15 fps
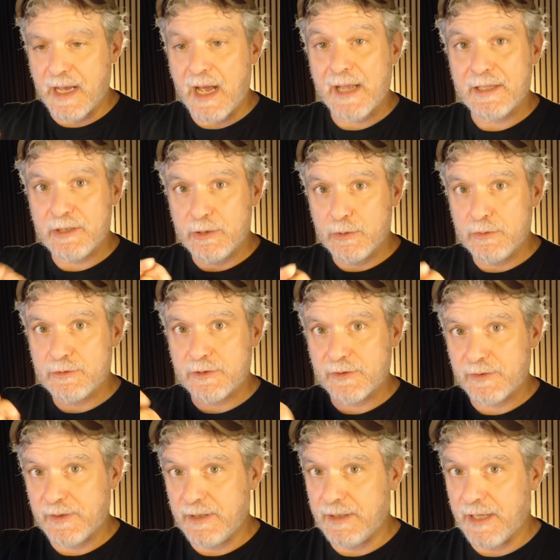I
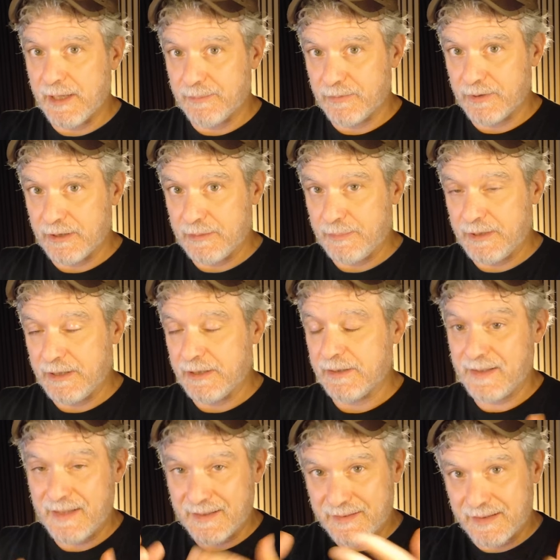uses the M C P.
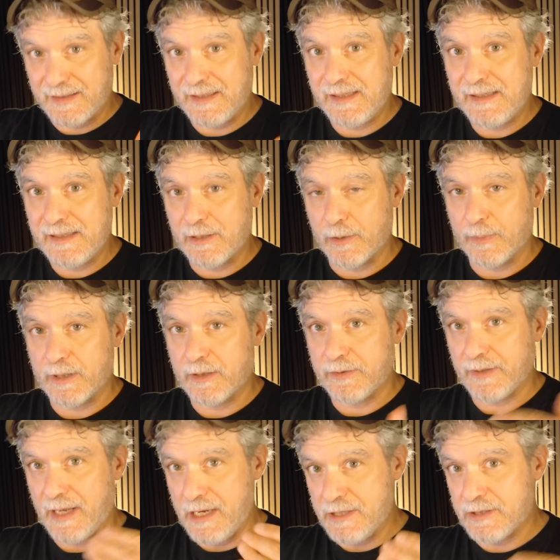And that's the key here
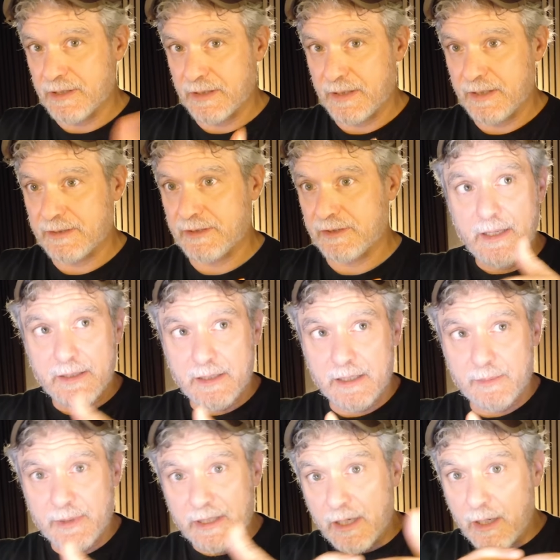because AgentKit is going to
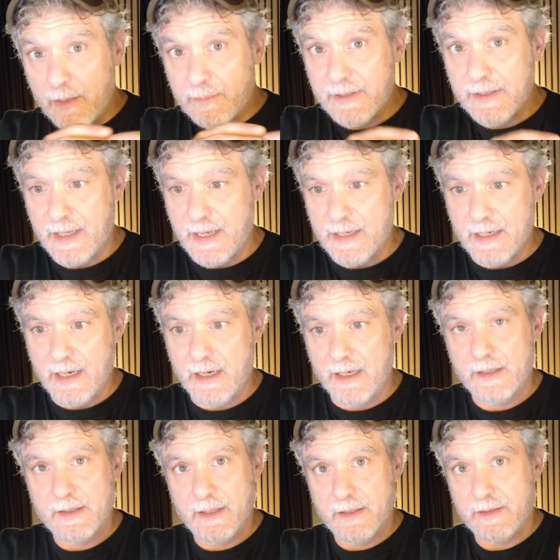become the A
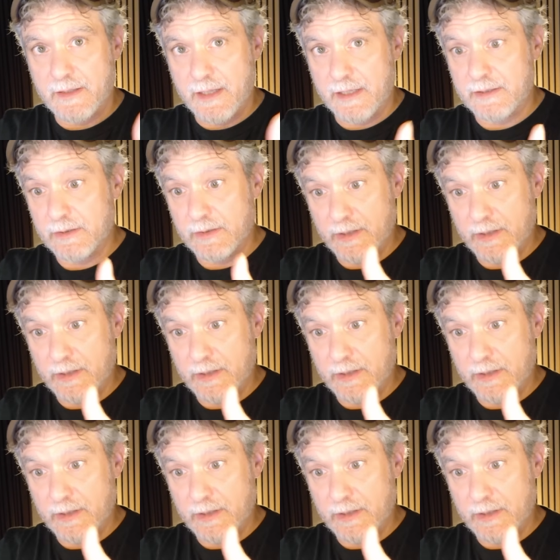I that then